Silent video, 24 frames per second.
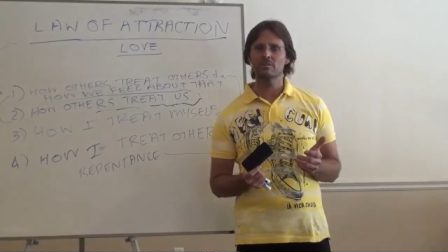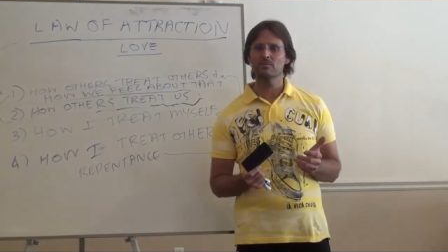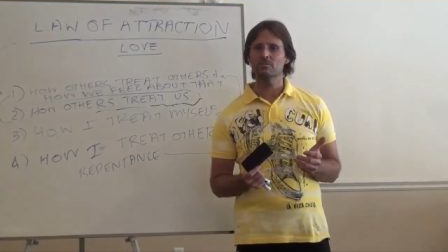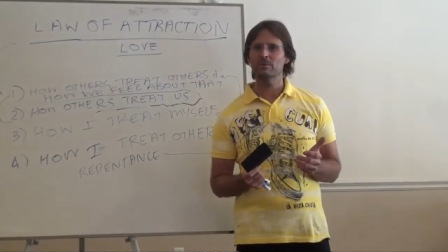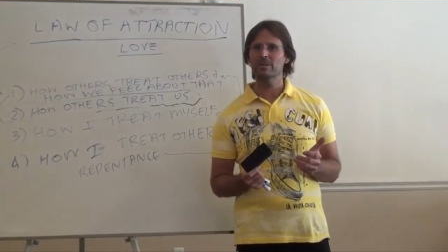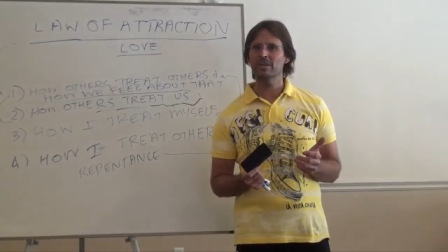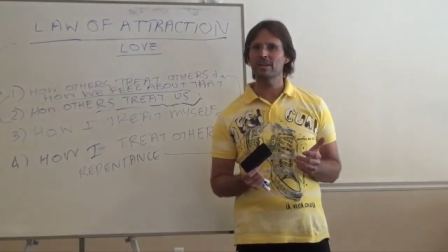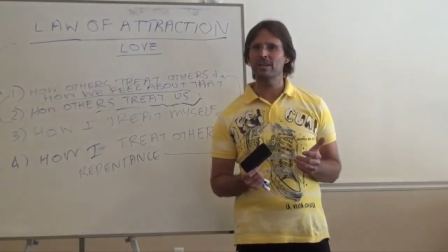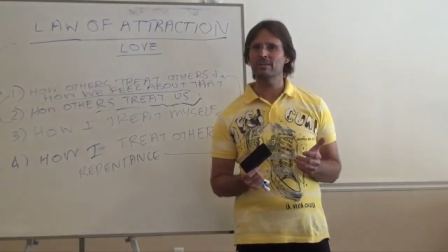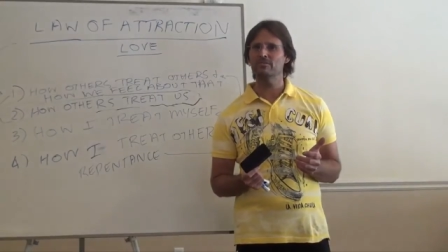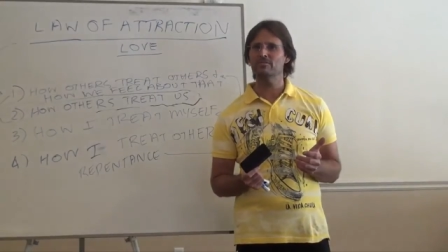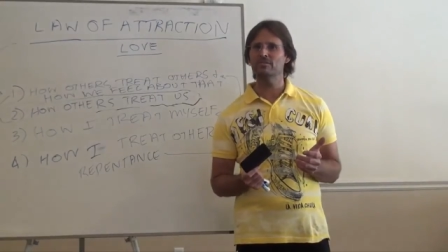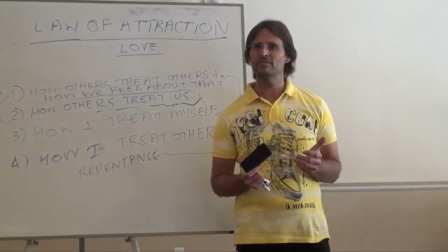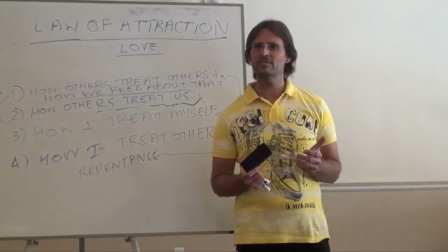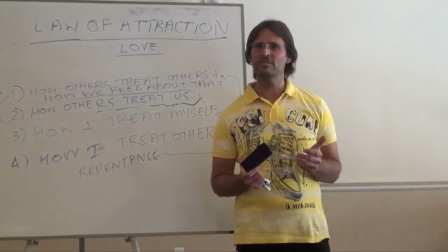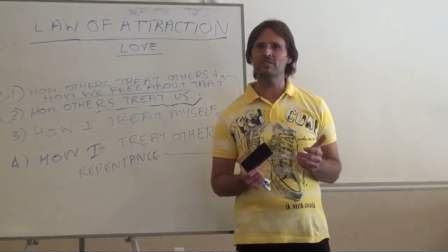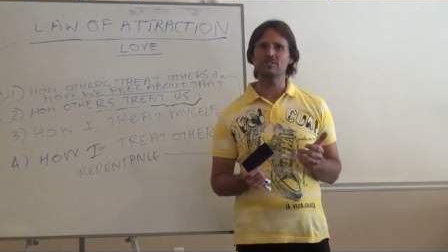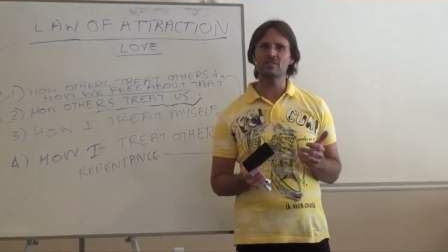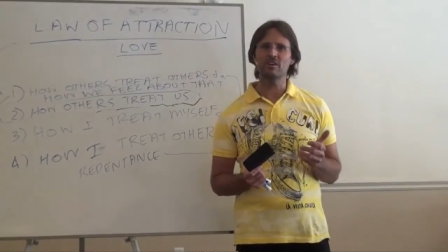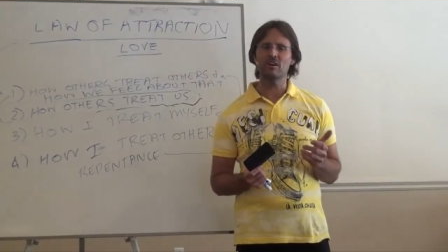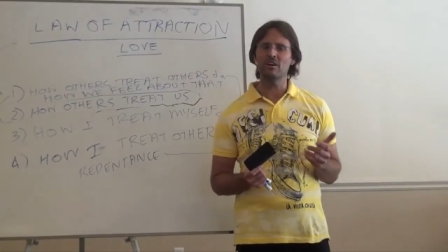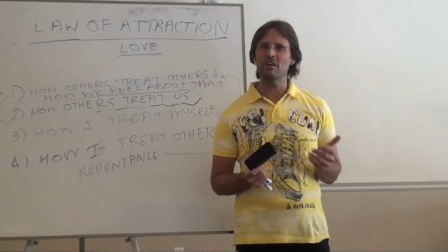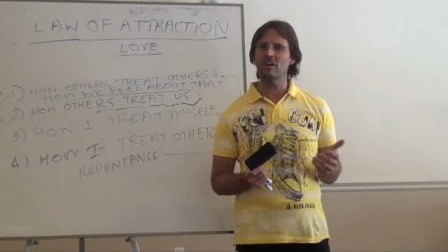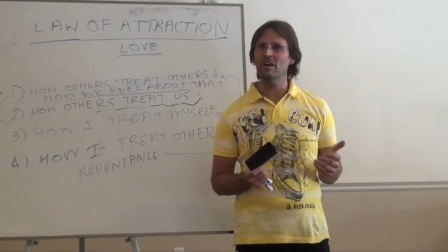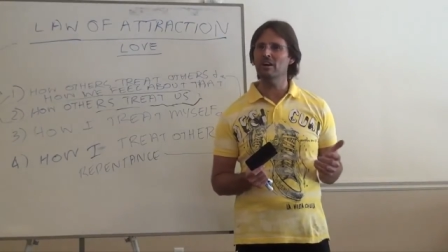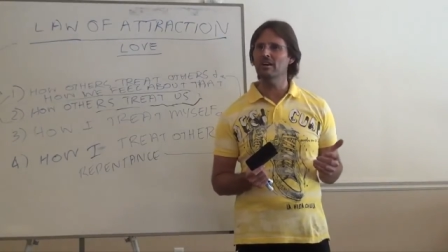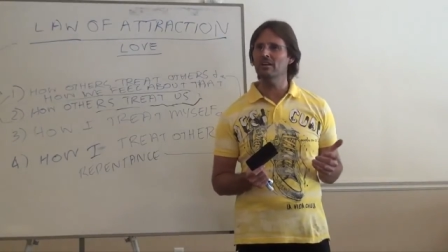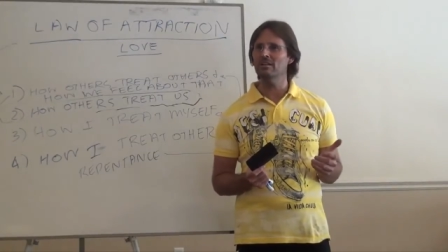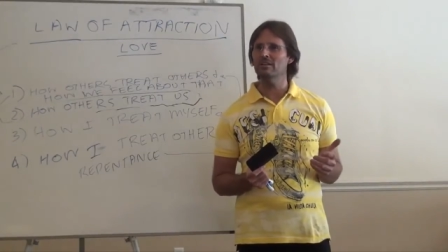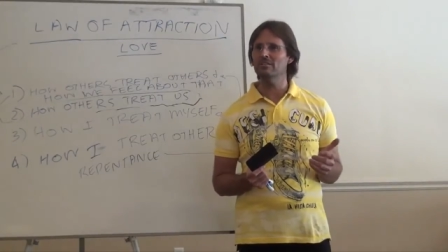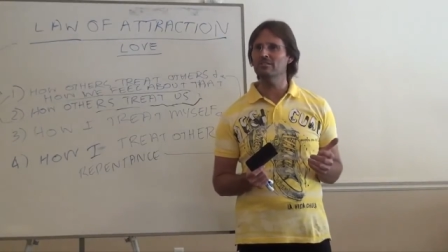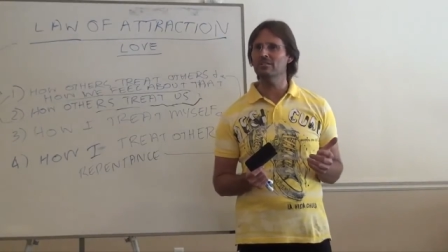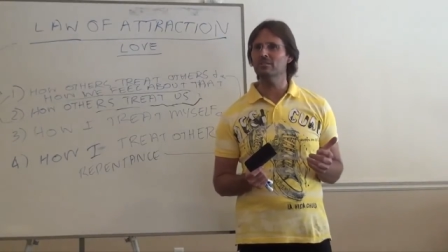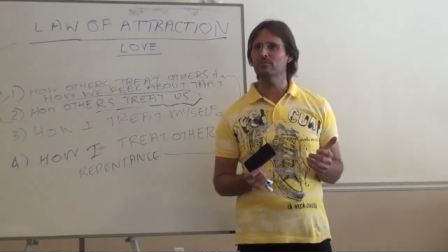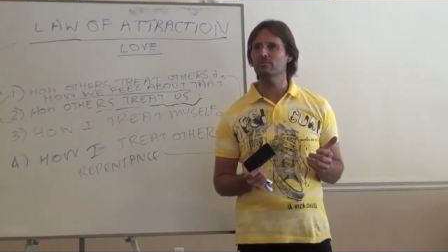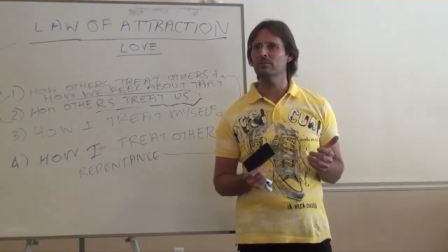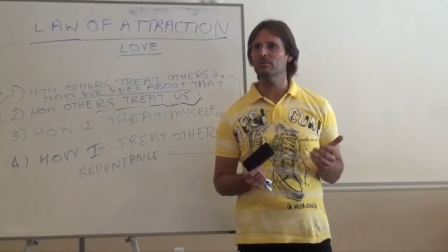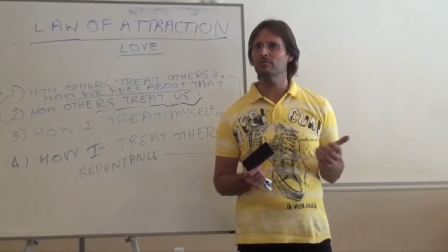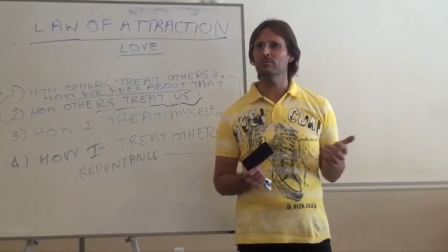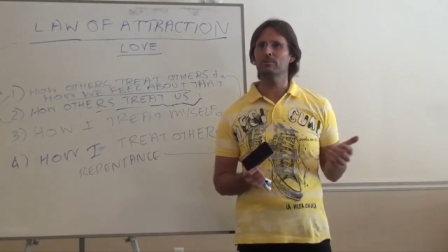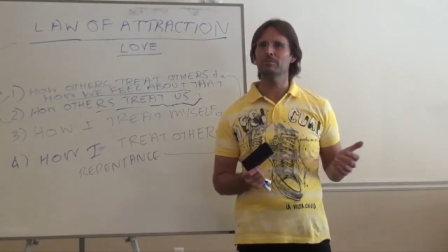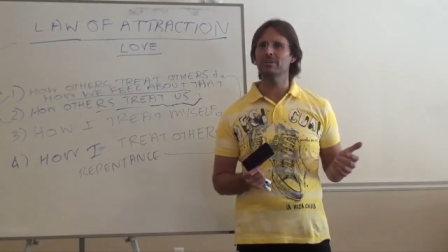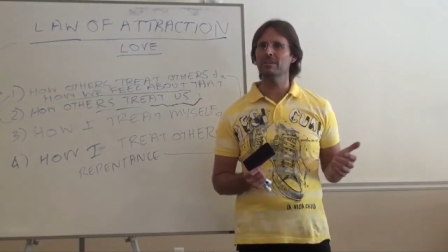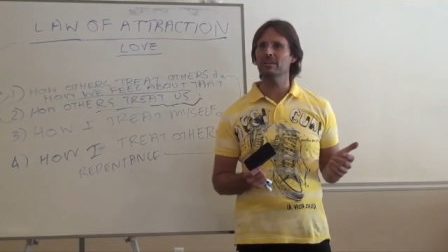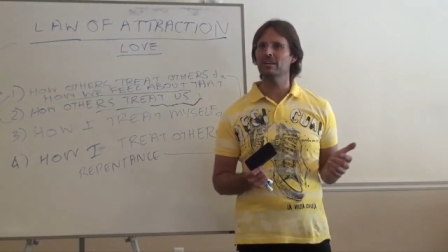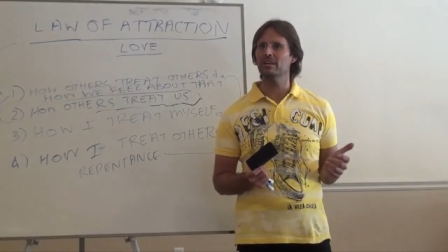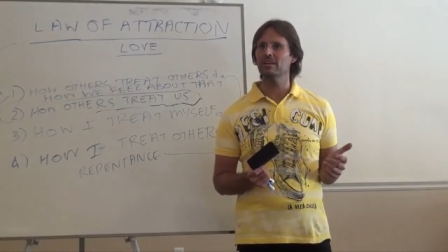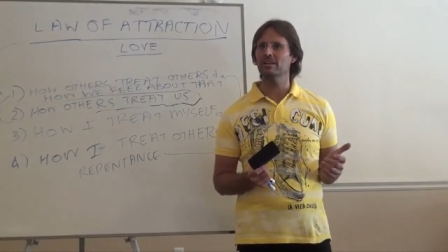We had to deny that we were
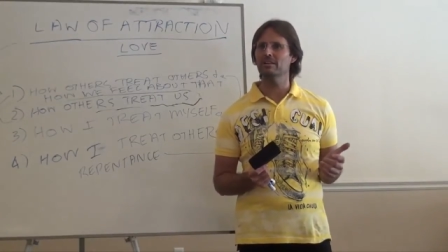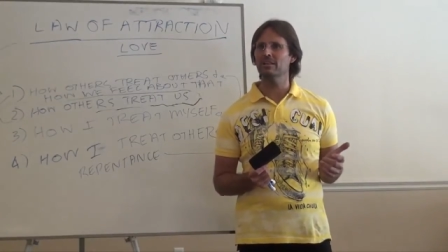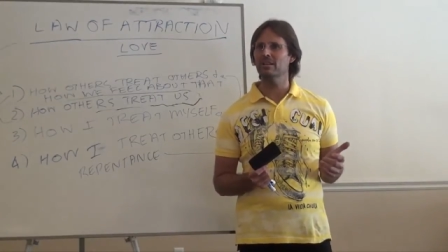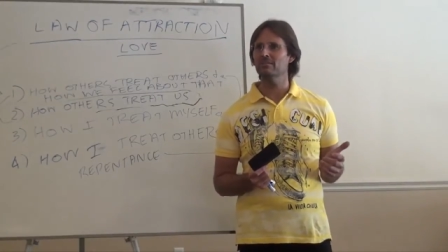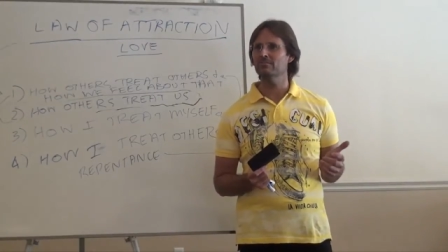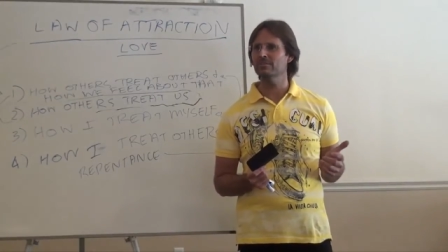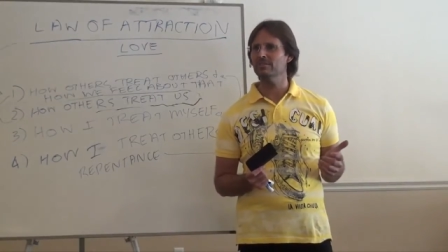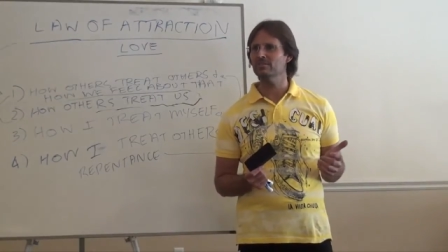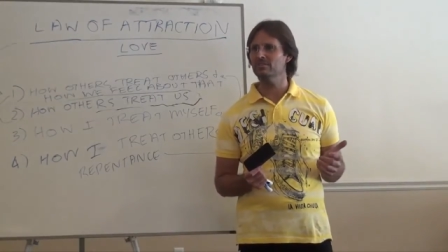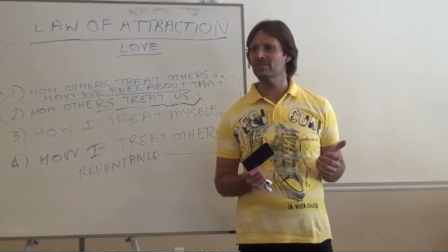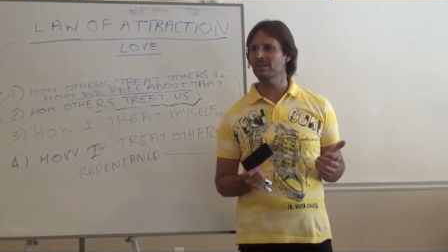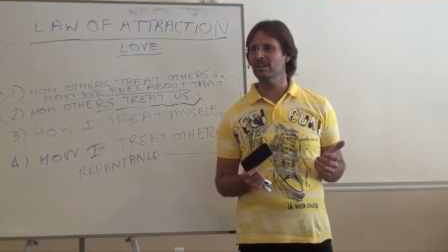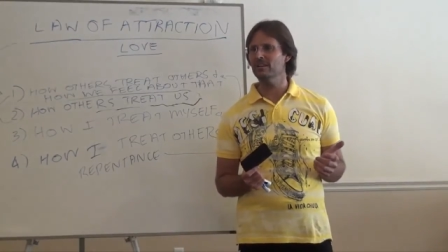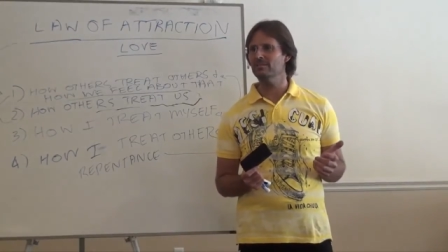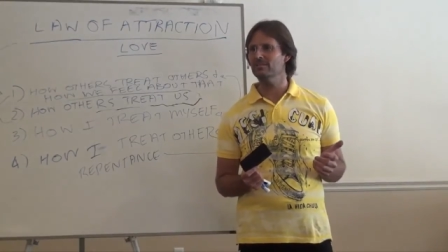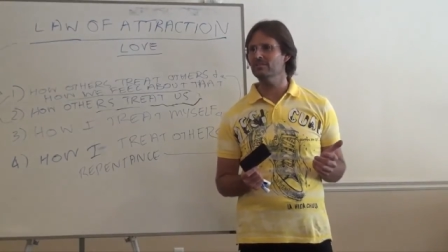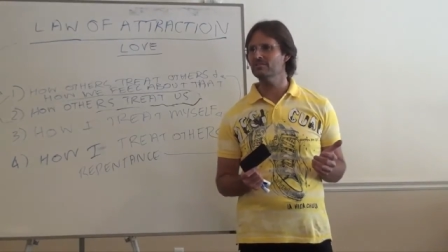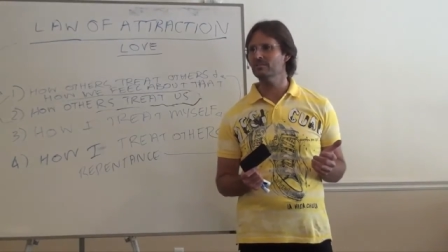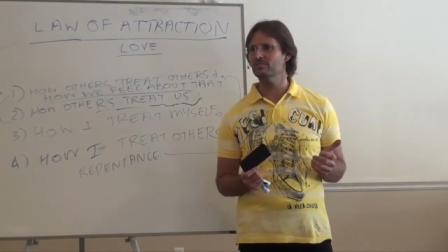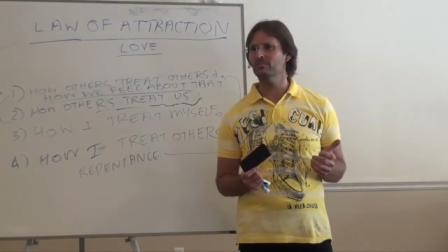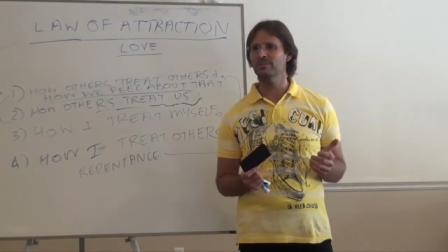being unloving to others,